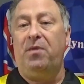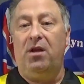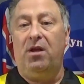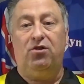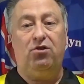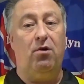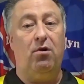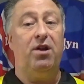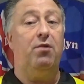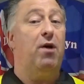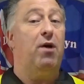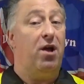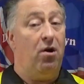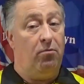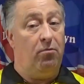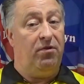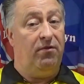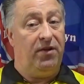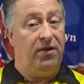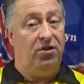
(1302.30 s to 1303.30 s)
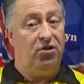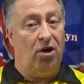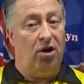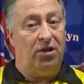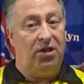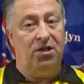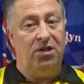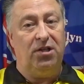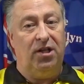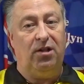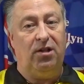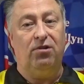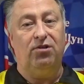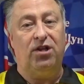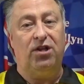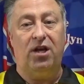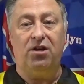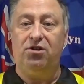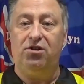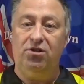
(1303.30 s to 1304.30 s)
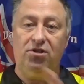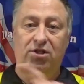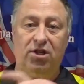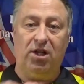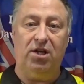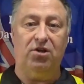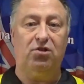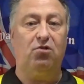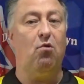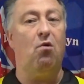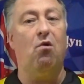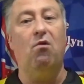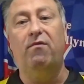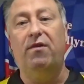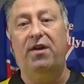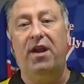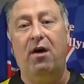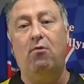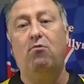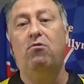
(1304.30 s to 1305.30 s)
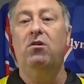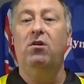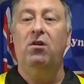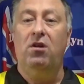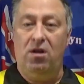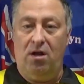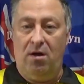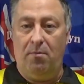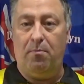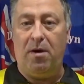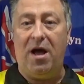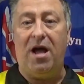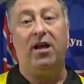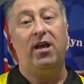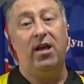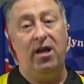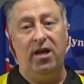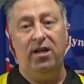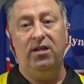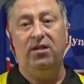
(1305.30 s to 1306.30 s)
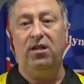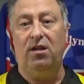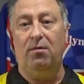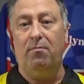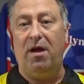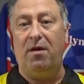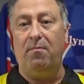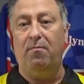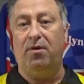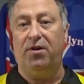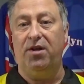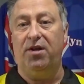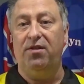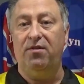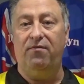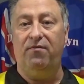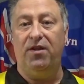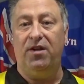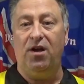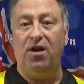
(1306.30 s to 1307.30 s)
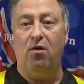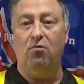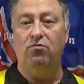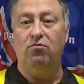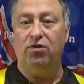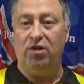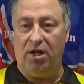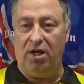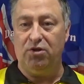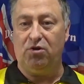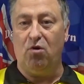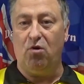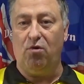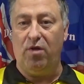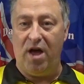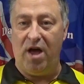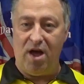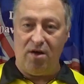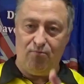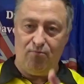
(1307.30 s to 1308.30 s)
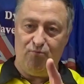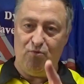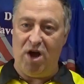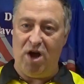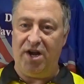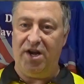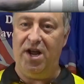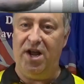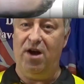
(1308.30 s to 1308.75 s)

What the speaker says: So anyway, I hope you've enjoyed this little section. So let's go over now back into the main body of the video. So let's go there right